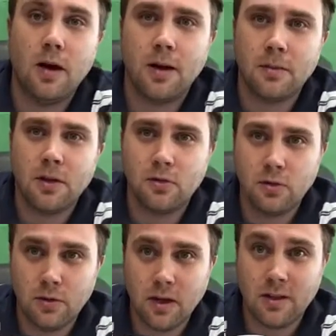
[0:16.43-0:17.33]
I'm going to show you
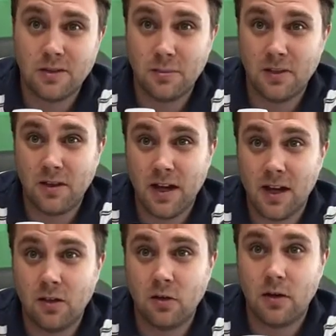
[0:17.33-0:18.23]
guys a bit of a
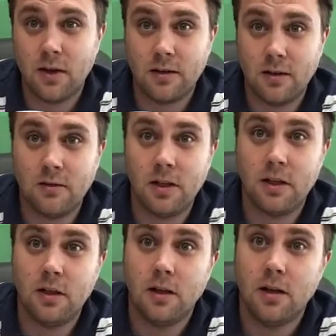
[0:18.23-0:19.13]
hands-on activity,
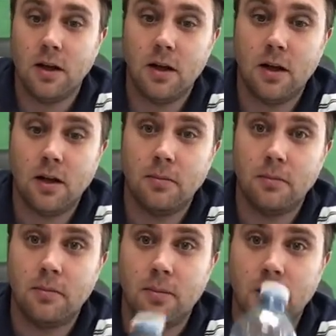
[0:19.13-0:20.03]
an
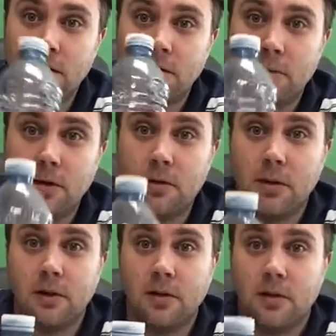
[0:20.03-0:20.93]

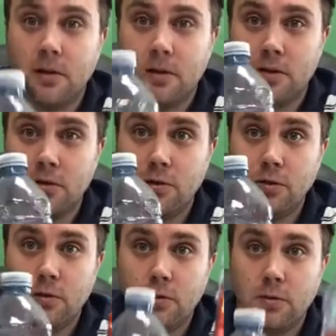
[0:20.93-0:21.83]
experiment to
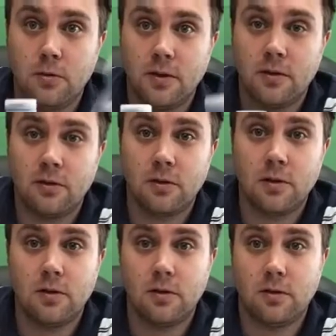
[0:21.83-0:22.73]
do with the
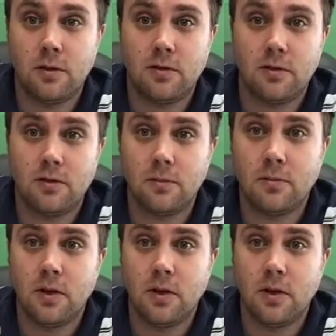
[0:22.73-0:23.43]
circulatory system.